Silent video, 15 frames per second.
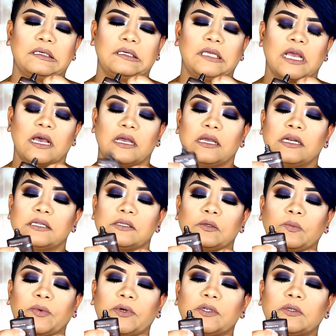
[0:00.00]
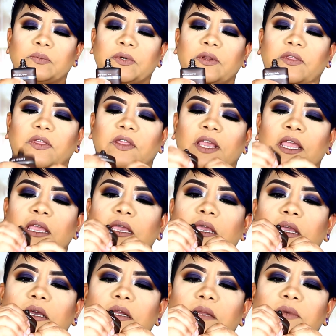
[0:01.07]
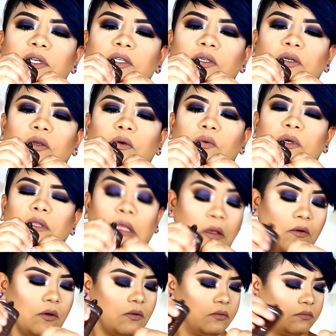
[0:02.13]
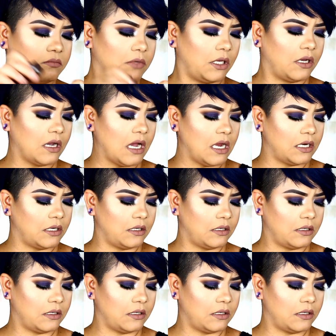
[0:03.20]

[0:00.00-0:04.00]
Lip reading: Yeah, it is super thick. Let me show you. Oh my god.